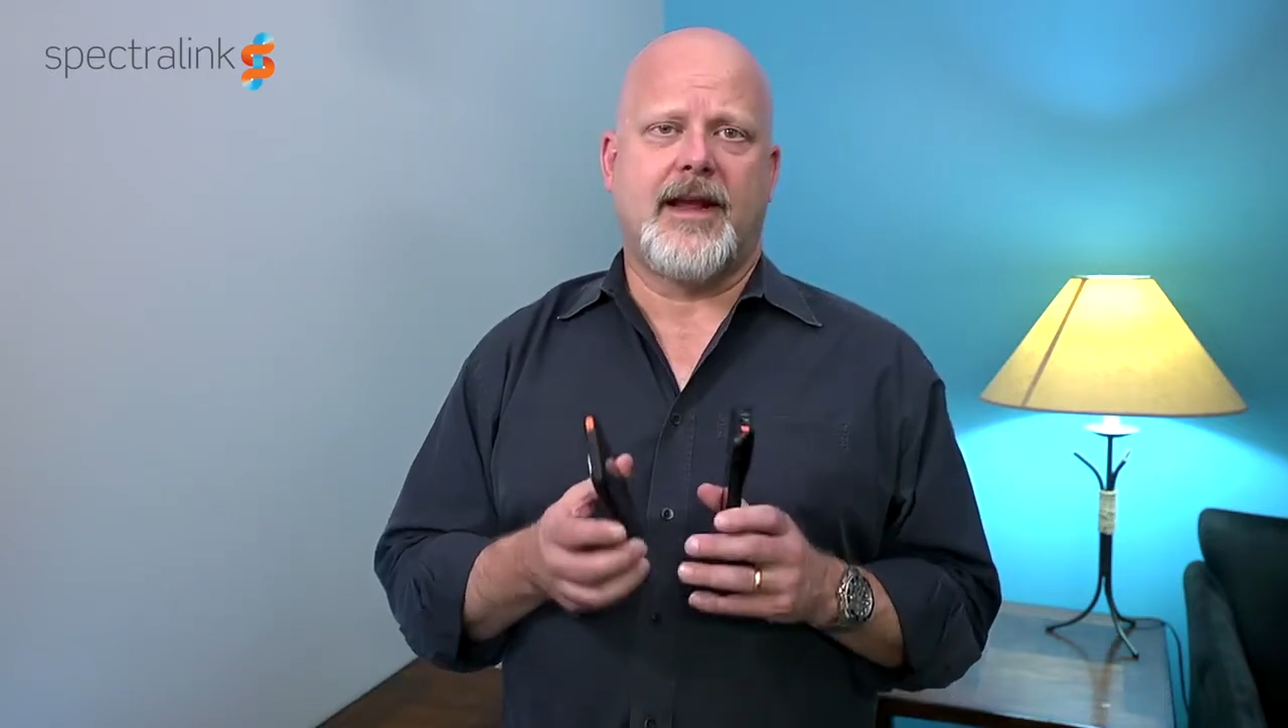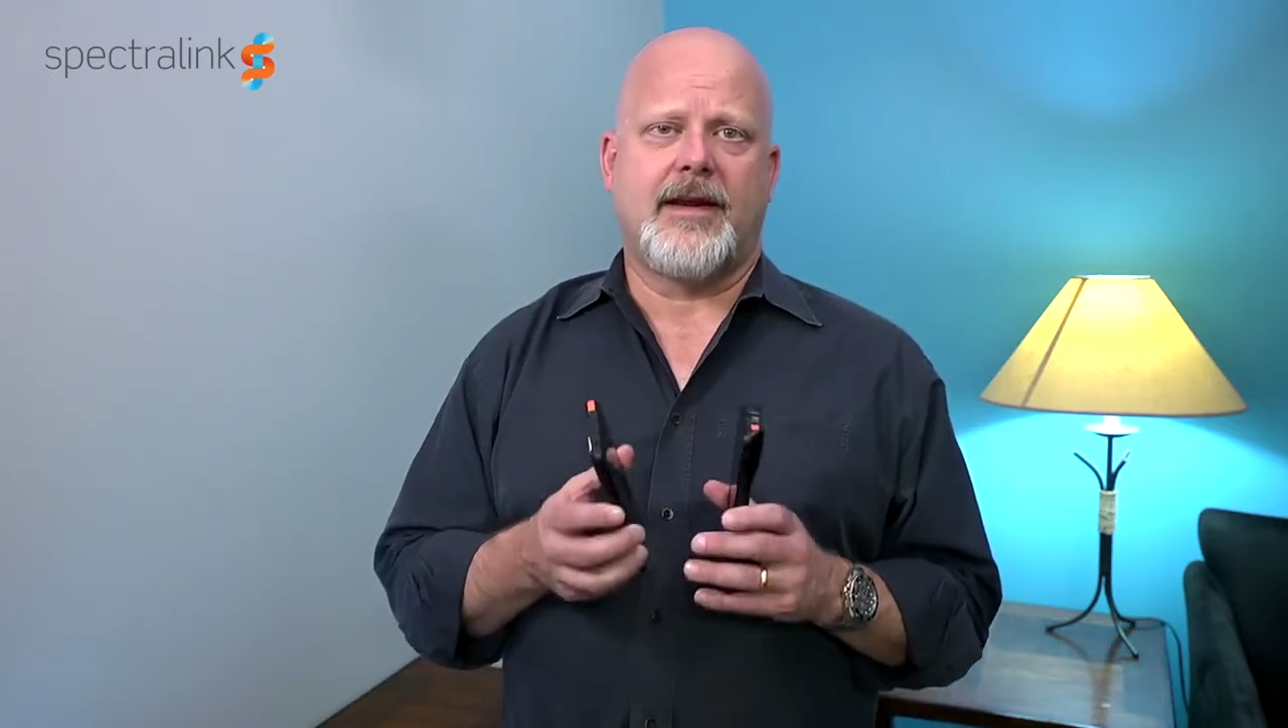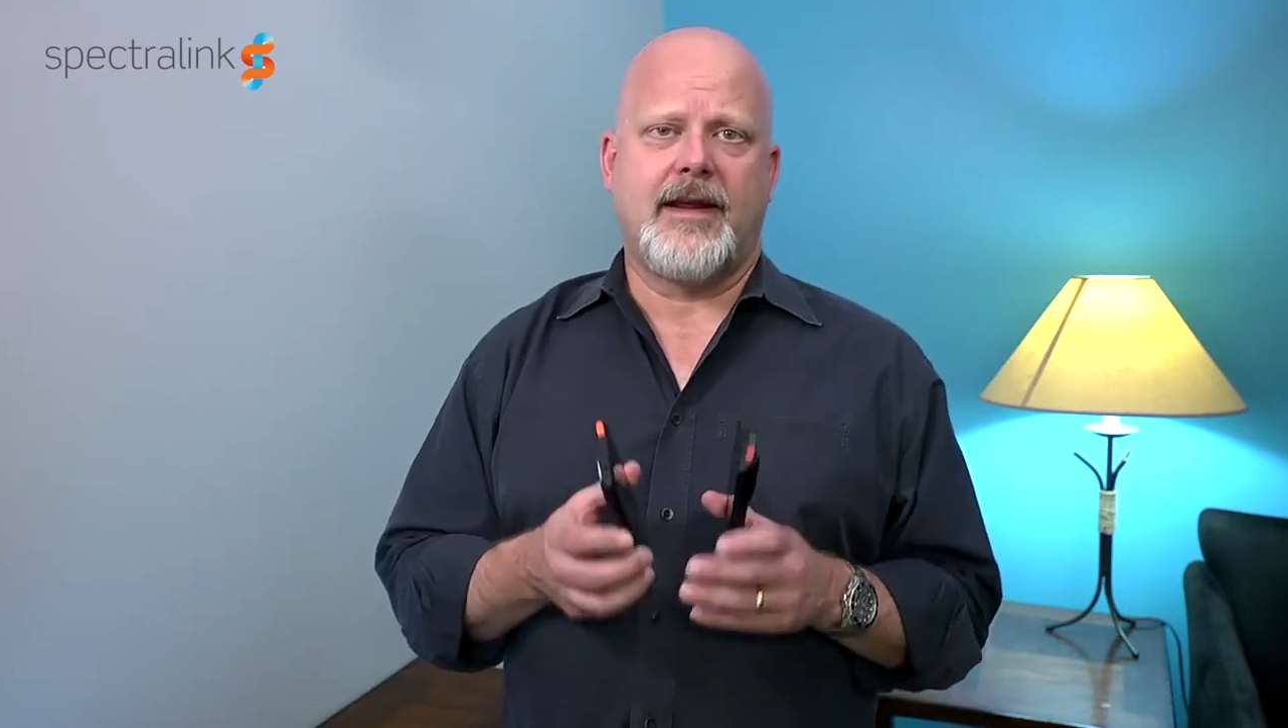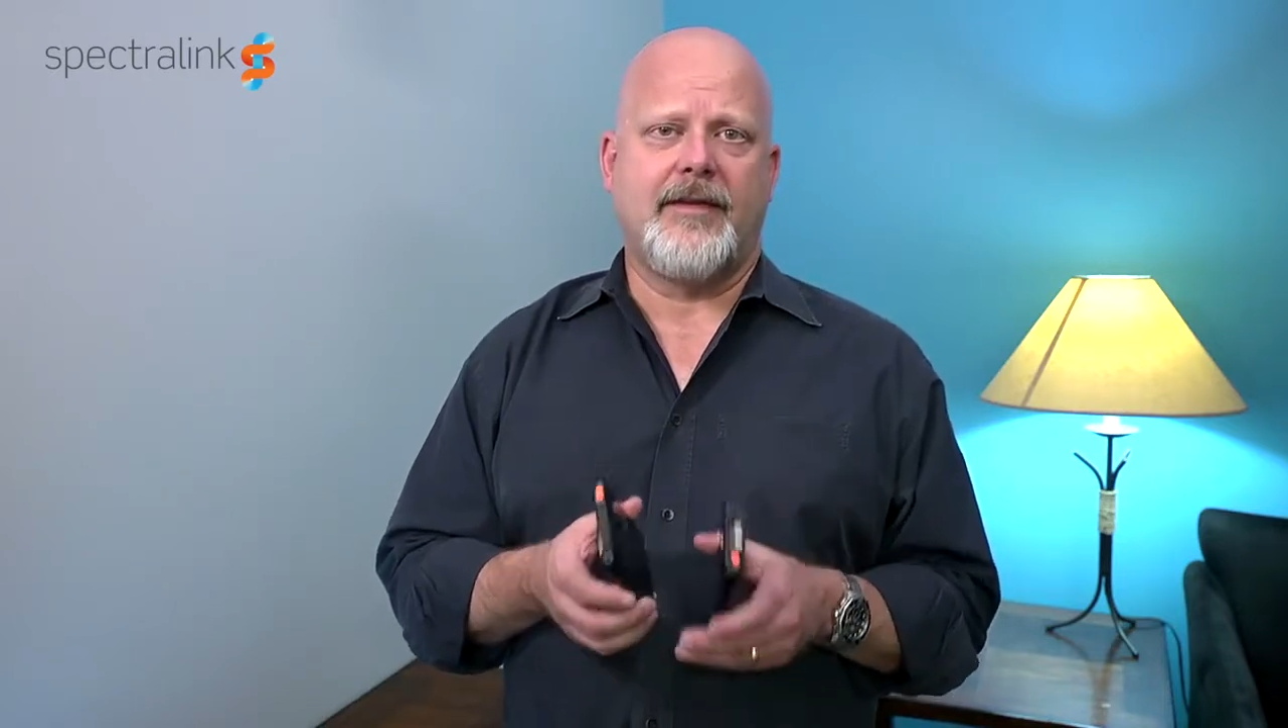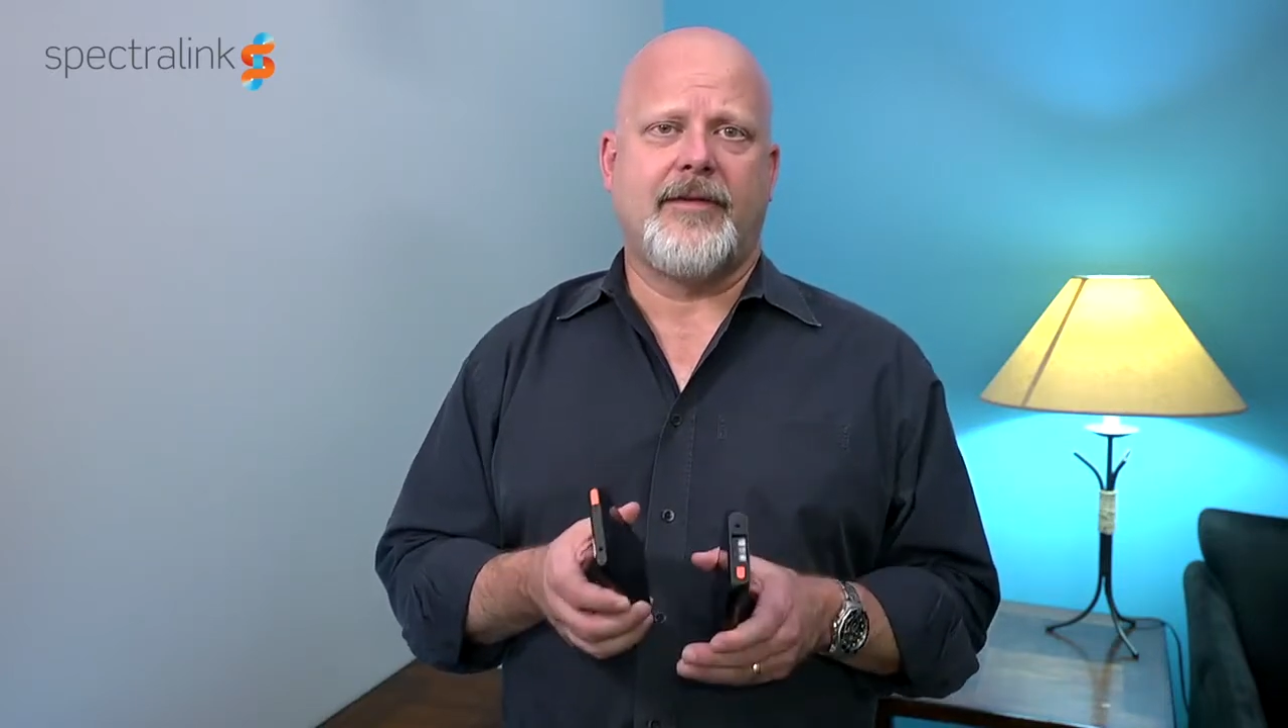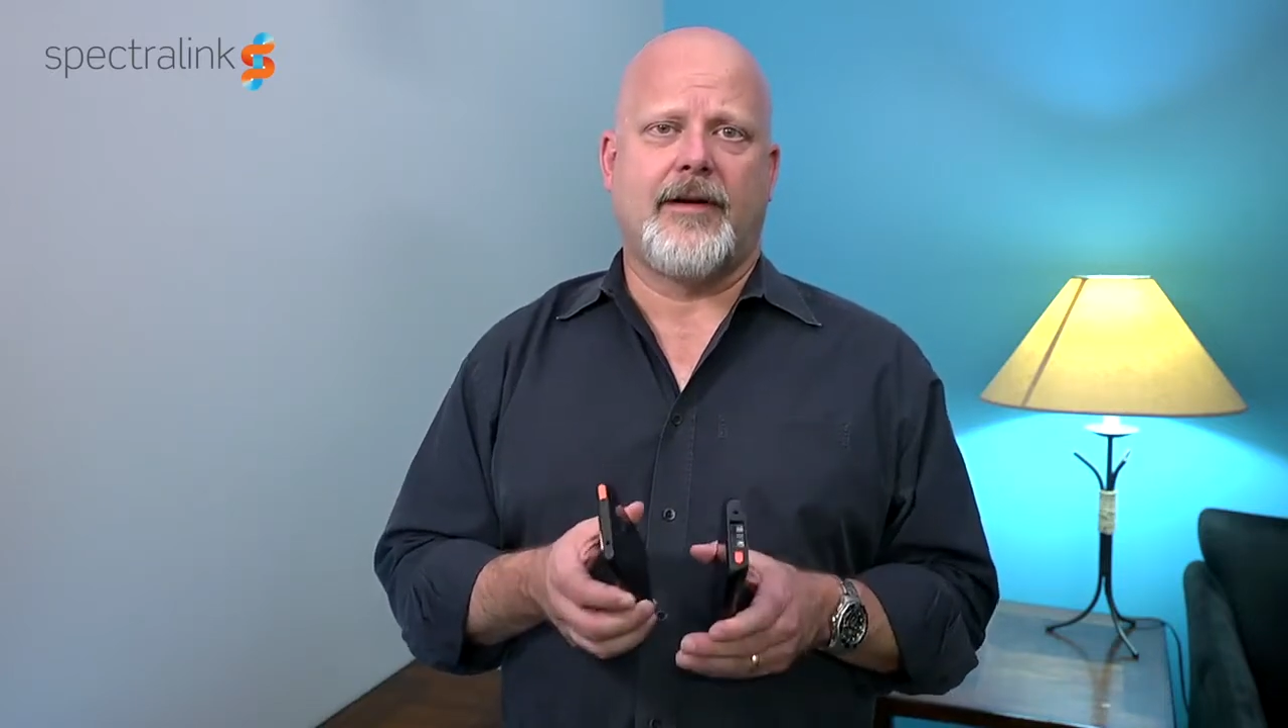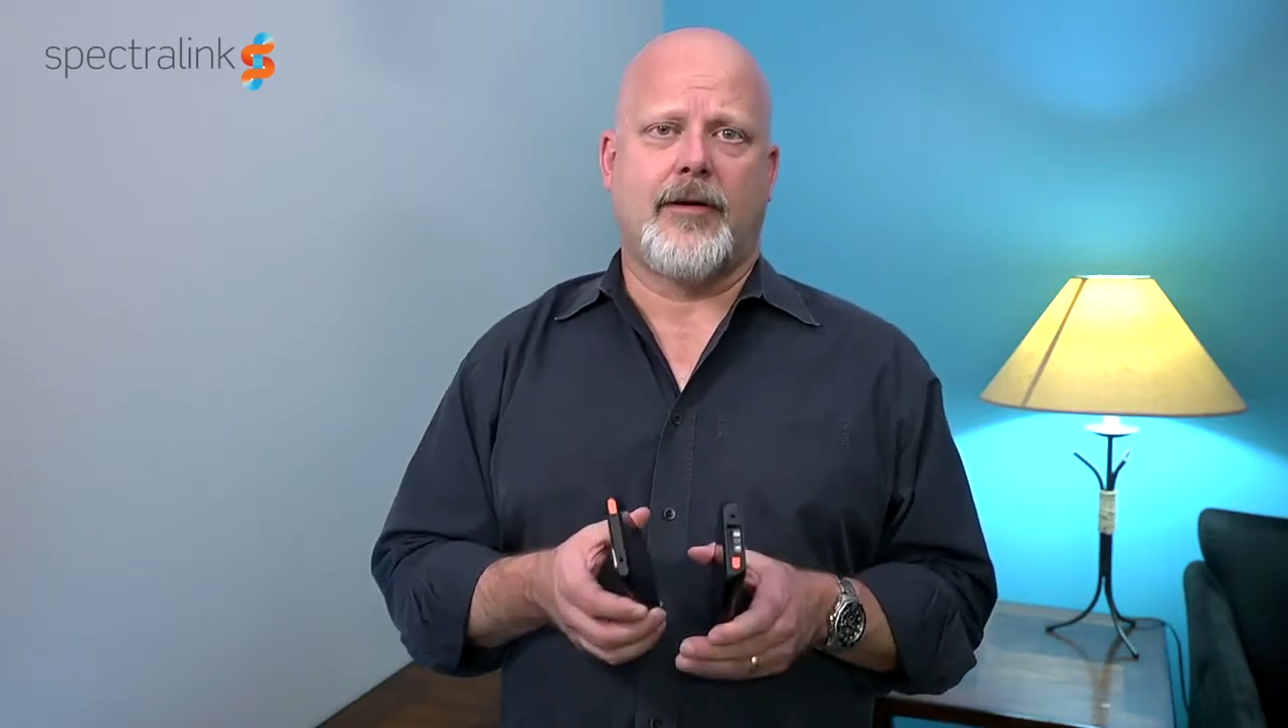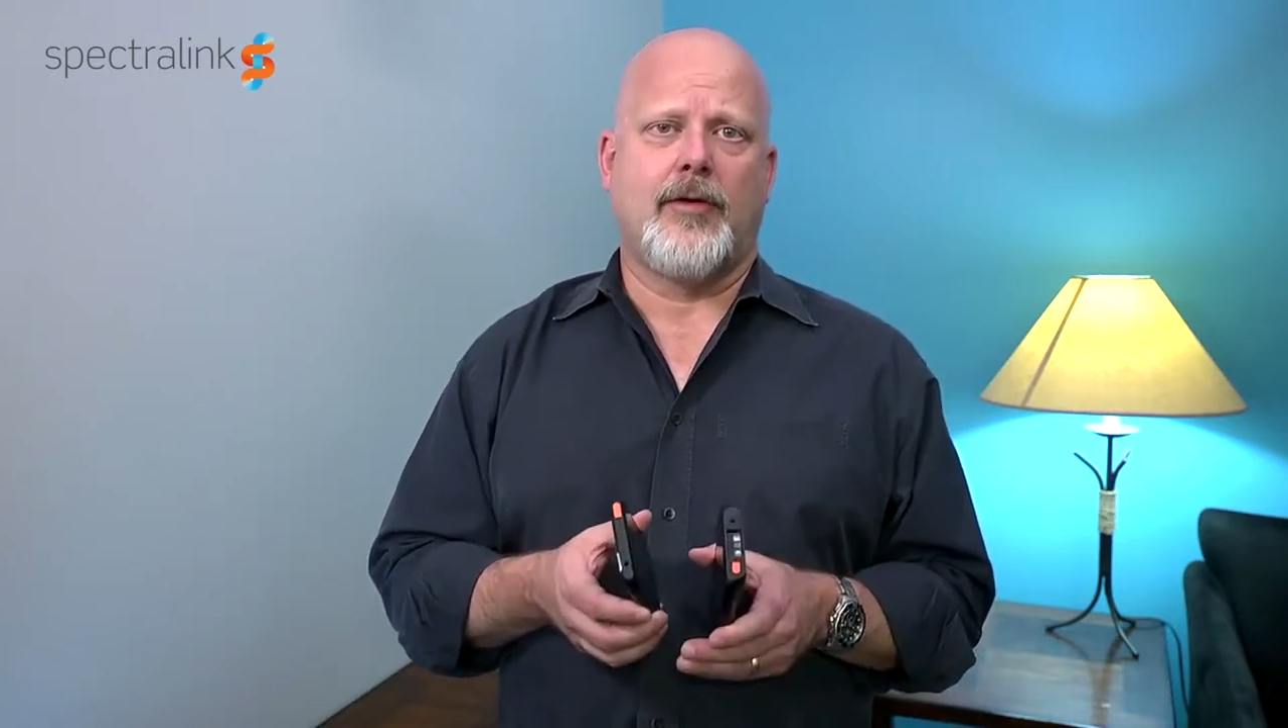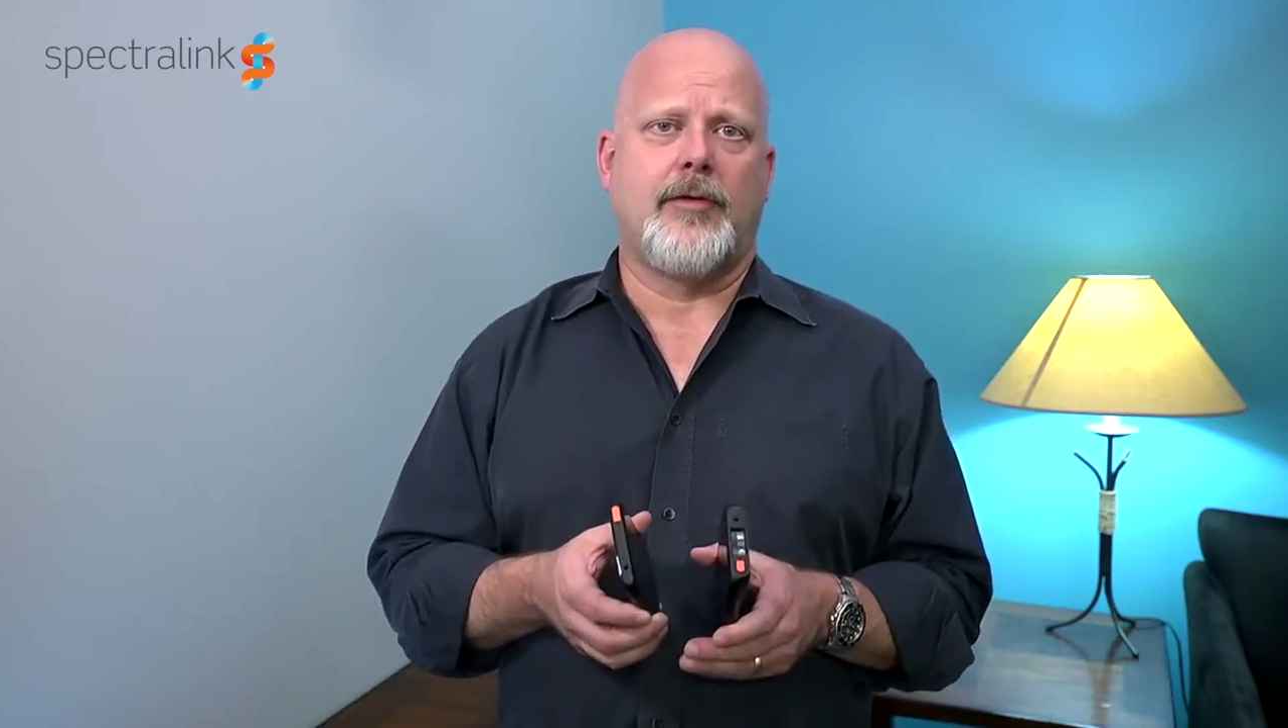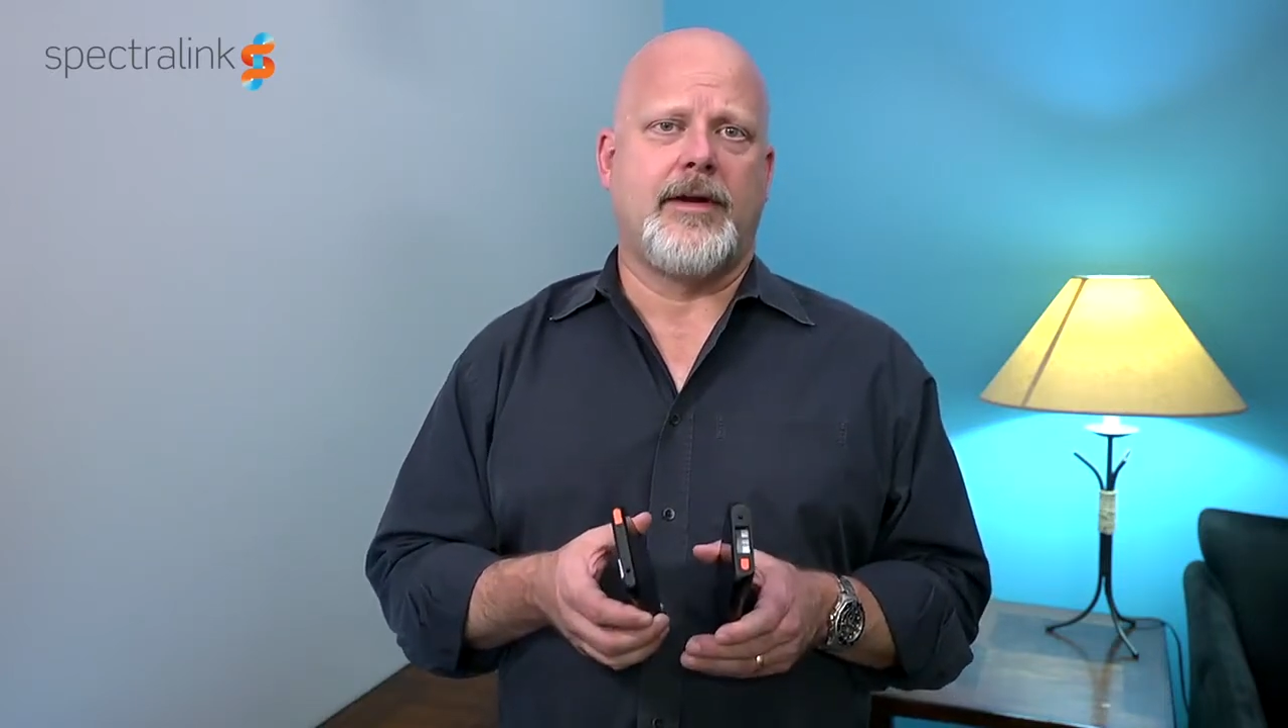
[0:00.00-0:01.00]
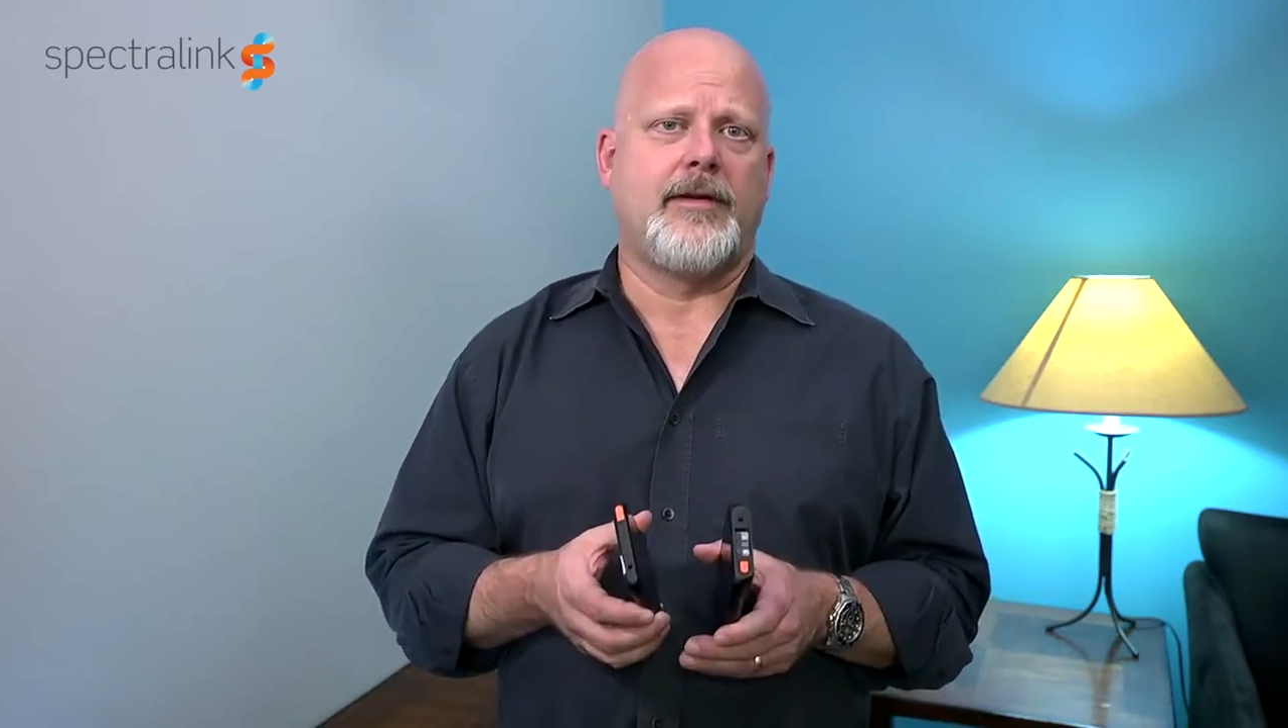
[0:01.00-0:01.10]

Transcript: and even our own